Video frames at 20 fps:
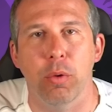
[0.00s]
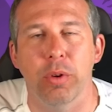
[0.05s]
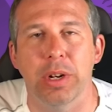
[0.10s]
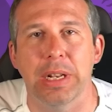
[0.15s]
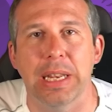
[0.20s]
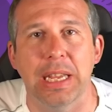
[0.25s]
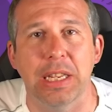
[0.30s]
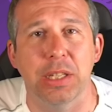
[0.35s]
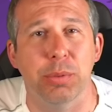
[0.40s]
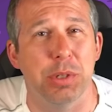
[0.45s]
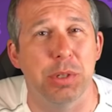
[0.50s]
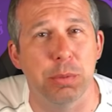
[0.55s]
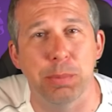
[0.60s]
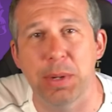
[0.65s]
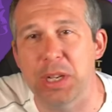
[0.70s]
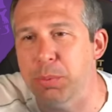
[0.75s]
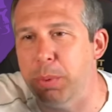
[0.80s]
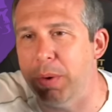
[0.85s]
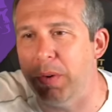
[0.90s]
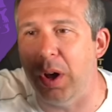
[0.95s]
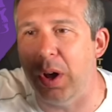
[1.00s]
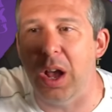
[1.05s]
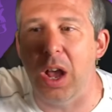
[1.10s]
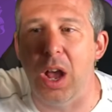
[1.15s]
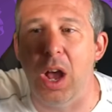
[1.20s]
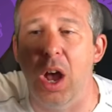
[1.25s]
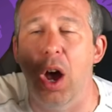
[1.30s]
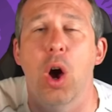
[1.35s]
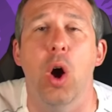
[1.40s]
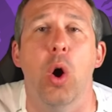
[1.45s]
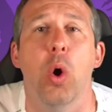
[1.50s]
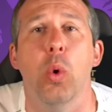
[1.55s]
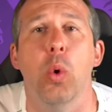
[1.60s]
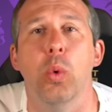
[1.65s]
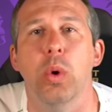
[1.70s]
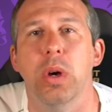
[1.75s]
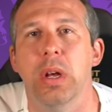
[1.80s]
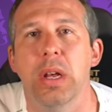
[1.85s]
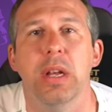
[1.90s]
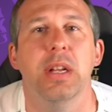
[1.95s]
release, which means we've got a
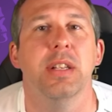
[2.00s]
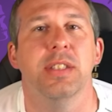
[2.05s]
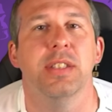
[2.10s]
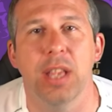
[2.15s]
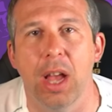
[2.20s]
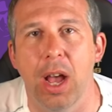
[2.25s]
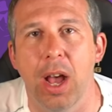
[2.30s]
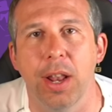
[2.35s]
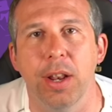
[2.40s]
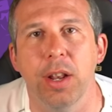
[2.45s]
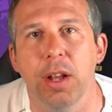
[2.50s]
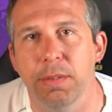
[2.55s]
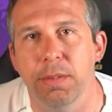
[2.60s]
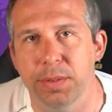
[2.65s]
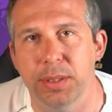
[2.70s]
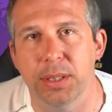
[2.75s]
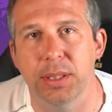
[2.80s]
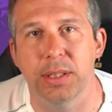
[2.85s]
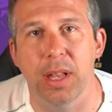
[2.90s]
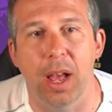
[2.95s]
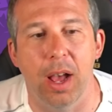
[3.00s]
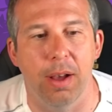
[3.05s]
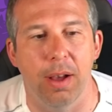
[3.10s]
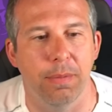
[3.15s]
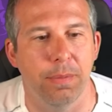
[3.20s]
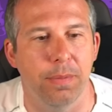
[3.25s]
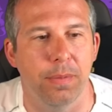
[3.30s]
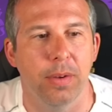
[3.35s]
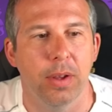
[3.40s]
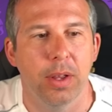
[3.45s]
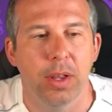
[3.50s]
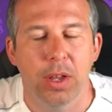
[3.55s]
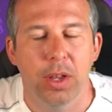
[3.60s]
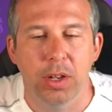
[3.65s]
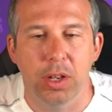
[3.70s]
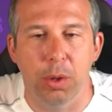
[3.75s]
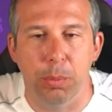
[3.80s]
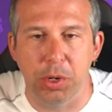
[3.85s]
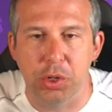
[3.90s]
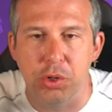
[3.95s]
whole ton of stuff
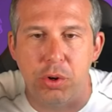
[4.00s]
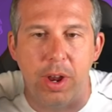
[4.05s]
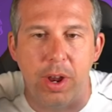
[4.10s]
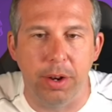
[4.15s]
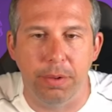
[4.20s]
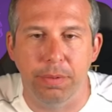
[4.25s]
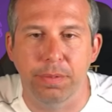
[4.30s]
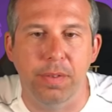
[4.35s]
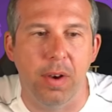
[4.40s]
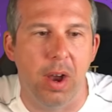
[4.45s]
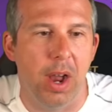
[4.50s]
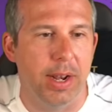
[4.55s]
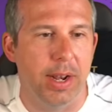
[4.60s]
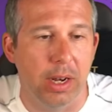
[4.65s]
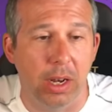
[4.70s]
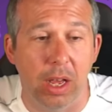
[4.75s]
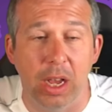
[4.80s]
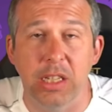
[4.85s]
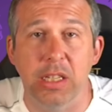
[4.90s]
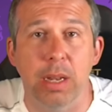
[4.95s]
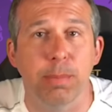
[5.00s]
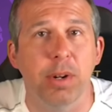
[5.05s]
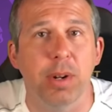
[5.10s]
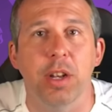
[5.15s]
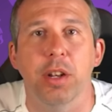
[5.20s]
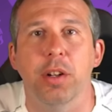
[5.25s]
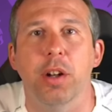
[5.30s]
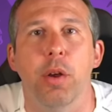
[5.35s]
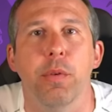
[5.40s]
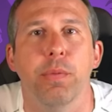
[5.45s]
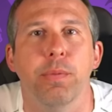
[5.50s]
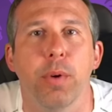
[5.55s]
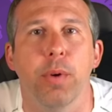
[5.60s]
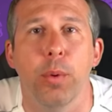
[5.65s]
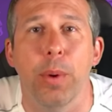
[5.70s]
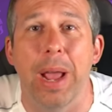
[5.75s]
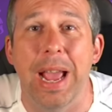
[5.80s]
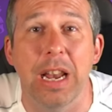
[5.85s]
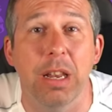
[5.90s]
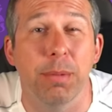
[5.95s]
that we're trying to finalize. I'm going to go
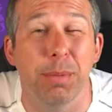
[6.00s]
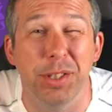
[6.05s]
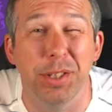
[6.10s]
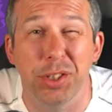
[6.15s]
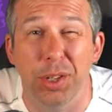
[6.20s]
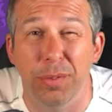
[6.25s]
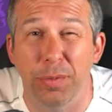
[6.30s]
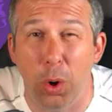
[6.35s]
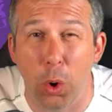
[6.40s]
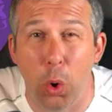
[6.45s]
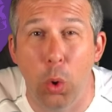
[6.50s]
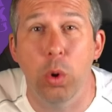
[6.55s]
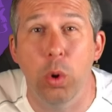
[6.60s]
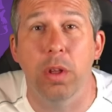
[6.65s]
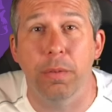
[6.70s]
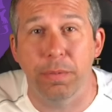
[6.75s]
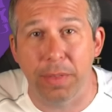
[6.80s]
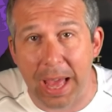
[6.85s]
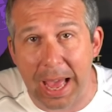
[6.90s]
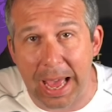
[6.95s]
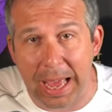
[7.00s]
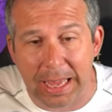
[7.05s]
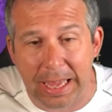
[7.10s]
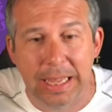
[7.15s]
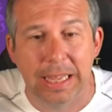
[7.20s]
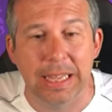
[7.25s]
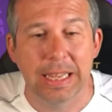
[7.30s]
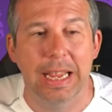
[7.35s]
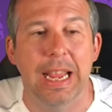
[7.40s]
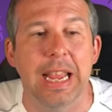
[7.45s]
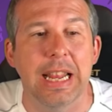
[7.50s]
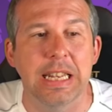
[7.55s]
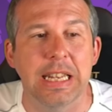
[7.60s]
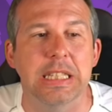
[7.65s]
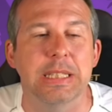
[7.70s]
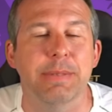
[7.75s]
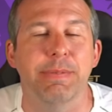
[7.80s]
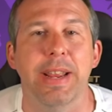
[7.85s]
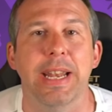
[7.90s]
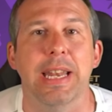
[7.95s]
through elements of all of that in
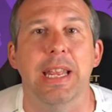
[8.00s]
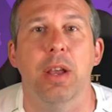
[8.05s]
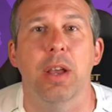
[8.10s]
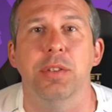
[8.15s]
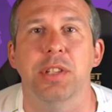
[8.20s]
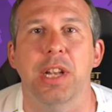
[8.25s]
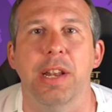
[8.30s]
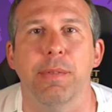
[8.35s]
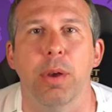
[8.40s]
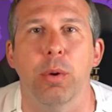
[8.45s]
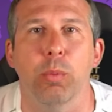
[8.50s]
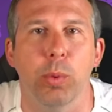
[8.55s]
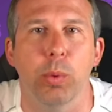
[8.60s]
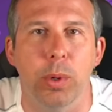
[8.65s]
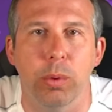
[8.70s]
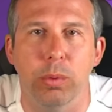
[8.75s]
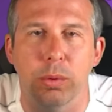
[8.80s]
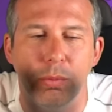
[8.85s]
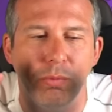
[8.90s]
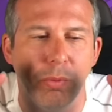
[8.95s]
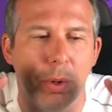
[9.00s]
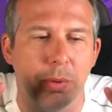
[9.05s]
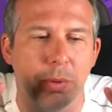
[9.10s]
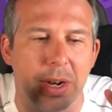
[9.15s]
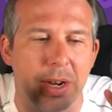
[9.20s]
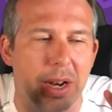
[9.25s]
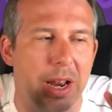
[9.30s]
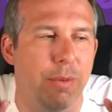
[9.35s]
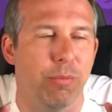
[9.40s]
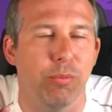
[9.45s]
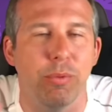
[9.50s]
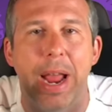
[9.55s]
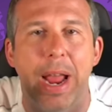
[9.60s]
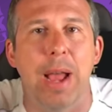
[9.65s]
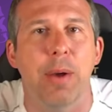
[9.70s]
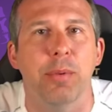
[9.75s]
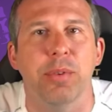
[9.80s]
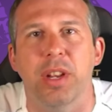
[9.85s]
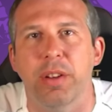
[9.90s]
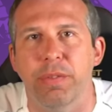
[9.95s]
this video to give you a real kind of like
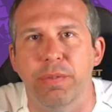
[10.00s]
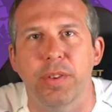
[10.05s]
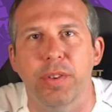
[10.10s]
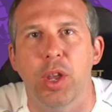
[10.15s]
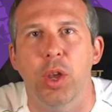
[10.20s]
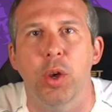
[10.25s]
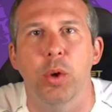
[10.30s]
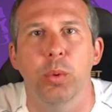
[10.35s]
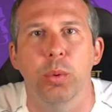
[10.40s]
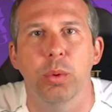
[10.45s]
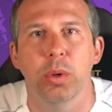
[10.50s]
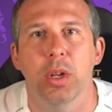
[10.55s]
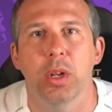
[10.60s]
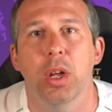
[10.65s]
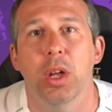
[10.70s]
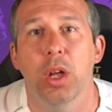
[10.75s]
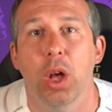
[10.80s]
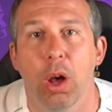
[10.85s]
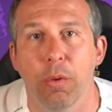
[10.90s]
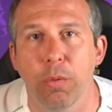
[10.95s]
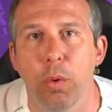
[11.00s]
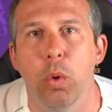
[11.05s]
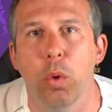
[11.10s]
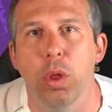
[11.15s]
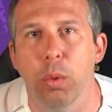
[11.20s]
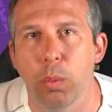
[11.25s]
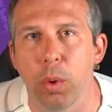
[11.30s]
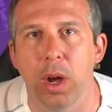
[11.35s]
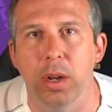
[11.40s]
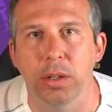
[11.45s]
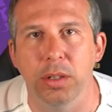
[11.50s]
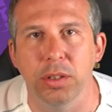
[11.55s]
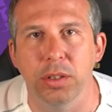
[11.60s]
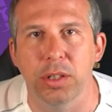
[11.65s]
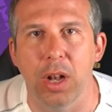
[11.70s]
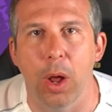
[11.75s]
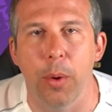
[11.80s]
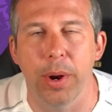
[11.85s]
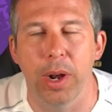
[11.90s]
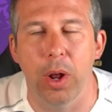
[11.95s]
rounded view of all the work that's
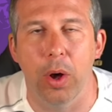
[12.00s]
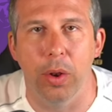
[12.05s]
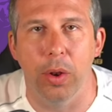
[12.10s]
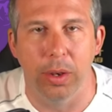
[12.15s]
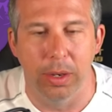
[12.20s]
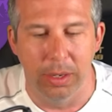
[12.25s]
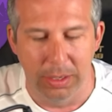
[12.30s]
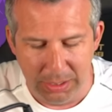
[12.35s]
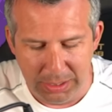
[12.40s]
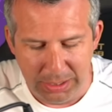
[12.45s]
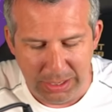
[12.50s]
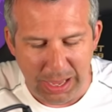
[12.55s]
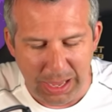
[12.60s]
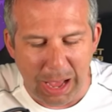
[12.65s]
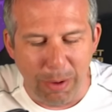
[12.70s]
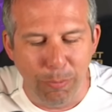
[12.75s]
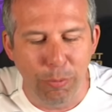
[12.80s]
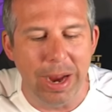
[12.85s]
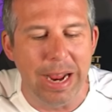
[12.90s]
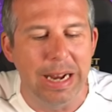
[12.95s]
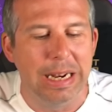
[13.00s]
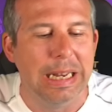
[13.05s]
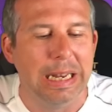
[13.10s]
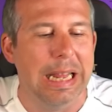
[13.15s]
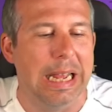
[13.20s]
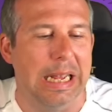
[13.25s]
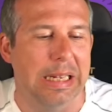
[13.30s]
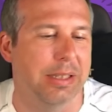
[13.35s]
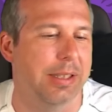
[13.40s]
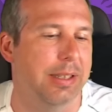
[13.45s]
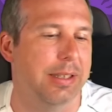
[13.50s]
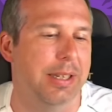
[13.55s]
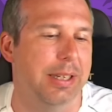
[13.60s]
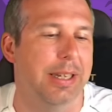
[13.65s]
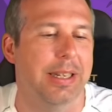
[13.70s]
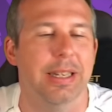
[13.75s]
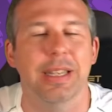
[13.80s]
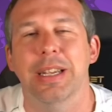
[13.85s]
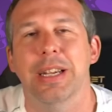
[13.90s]
going on. I've written a list.